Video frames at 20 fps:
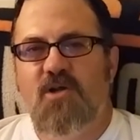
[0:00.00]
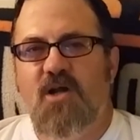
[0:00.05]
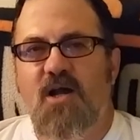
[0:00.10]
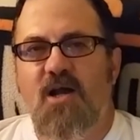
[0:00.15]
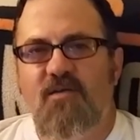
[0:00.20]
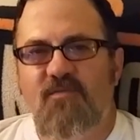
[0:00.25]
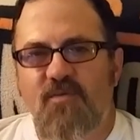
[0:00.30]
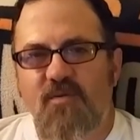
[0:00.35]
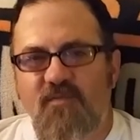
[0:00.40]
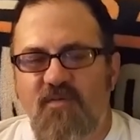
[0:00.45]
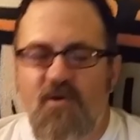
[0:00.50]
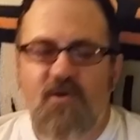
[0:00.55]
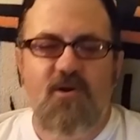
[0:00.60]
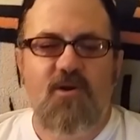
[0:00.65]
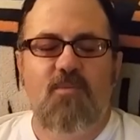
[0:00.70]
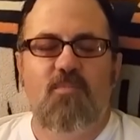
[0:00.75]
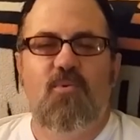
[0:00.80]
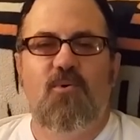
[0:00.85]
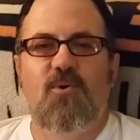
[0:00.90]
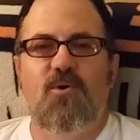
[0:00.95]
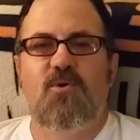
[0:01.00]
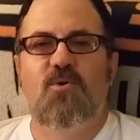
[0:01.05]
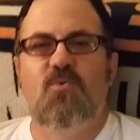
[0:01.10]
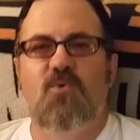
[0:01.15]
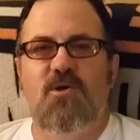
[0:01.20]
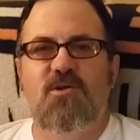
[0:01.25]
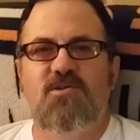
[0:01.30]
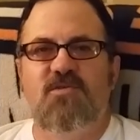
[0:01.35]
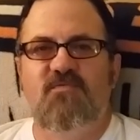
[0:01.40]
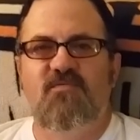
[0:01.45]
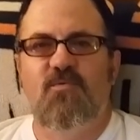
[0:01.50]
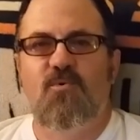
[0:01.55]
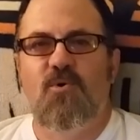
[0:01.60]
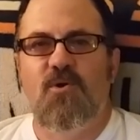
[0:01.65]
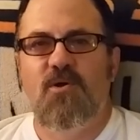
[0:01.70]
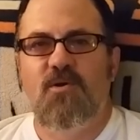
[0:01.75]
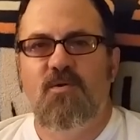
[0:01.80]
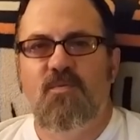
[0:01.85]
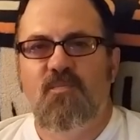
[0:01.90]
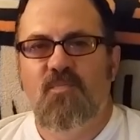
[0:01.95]
I have a very important question for
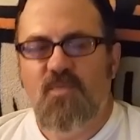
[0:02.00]
you.